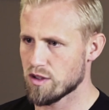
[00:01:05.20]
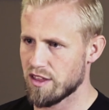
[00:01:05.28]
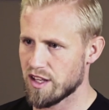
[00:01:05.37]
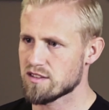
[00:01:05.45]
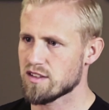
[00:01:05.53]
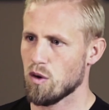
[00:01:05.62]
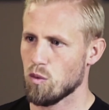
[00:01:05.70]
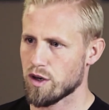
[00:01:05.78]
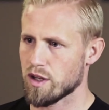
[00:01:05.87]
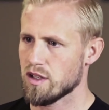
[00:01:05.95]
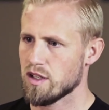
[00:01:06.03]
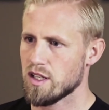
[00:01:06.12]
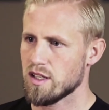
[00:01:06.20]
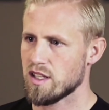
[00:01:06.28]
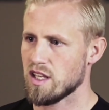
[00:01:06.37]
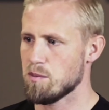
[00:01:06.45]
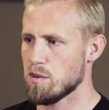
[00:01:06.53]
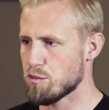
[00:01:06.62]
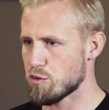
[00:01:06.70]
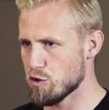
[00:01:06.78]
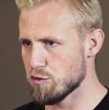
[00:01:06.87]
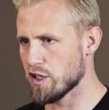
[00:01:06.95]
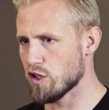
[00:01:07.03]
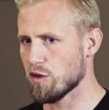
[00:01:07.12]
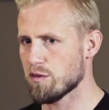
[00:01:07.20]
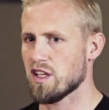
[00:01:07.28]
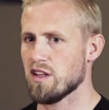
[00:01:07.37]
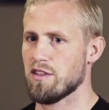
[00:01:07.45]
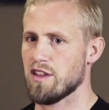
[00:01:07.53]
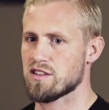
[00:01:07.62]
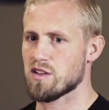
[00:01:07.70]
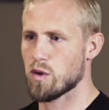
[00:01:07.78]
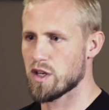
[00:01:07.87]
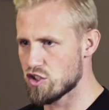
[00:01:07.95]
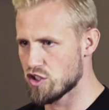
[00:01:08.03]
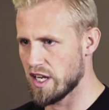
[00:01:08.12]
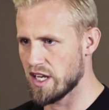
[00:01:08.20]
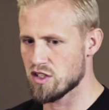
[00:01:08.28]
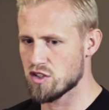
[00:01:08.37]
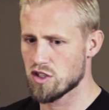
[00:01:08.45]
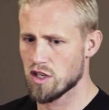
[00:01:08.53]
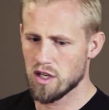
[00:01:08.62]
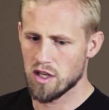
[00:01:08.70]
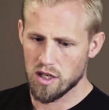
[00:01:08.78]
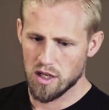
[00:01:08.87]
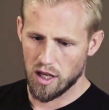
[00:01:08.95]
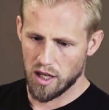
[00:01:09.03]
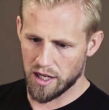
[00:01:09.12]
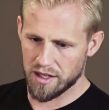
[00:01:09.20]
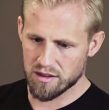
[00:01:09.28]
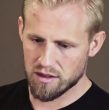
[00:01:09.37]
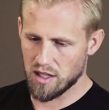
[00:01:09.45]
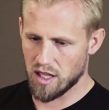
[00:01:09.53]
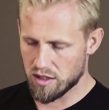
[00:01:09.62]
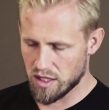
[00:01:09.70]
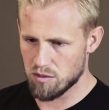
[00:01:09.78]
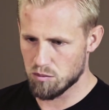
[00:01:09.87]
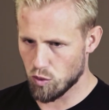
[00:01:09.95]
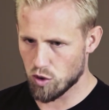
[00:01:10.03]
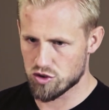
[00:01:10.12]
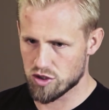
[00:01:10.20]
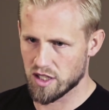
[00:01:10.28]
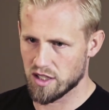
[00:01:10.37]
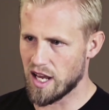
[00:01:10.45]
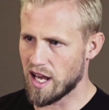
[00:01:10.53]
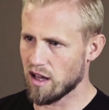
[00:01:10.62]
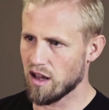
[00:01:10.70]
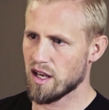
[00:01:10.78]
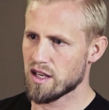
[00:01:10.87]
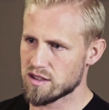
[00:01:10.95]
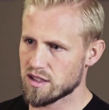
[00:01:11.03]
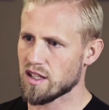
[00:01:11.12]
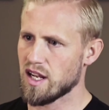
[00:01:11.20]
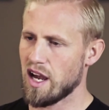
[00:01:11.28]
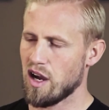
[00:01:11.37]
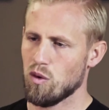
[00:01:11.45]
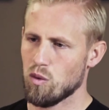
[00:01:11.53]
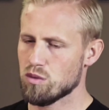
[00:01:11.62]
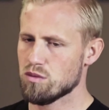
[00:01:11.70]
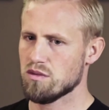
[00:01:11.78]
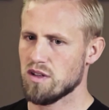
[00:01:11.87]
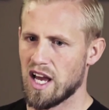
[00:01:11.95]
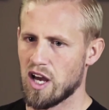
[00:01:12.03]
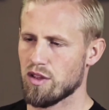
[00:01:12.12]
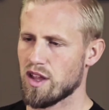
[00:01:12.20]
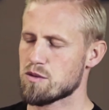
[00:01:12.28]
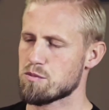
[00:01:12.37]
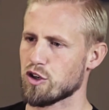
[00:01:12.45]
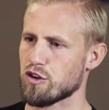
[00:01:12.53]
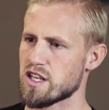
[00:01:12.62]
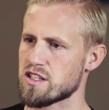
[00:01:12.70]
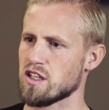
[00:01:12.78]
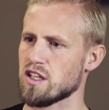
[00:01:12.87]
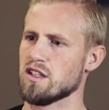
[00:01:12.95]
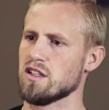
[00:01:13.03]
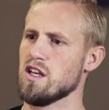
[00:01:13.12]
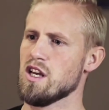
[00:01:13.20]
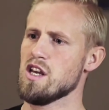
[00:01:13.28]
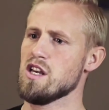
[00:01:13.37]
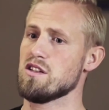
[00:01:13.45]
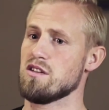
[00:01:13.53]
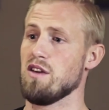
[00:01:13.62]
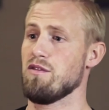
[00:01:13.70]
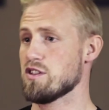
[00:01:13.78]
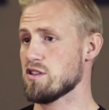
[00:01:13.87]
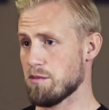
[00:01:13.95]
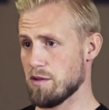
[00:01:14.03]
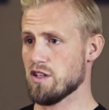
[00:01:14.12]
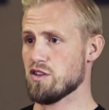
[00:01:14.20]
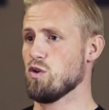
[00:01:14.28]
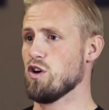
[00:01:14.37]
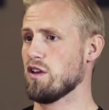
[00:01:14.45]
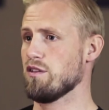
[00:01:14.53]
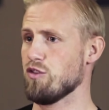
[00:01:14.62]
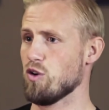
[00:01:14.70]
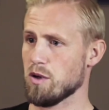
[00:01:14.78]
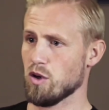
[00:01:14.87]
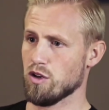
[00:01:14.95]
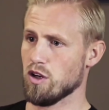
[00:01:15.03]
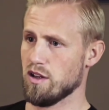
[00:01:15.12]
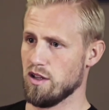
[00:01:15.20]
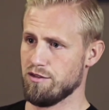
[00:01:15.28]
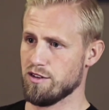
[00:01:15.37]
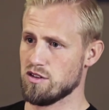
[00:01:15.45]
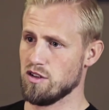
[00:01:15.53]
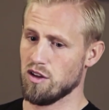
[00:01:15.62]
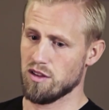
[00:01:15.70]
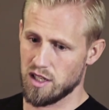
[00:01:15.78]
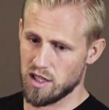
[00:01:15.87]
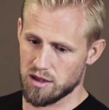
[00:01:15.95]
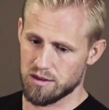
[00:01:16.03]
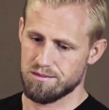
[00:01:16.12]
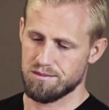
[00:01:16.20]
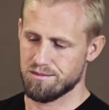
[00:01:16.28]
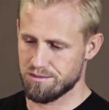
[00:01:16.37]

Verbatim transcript: and things I want to keep improving on, keep things I want to change. And I'll keep watching and analyzing how, how that's progressing and see if it's something that's working for me or not. If it's not, then I'll,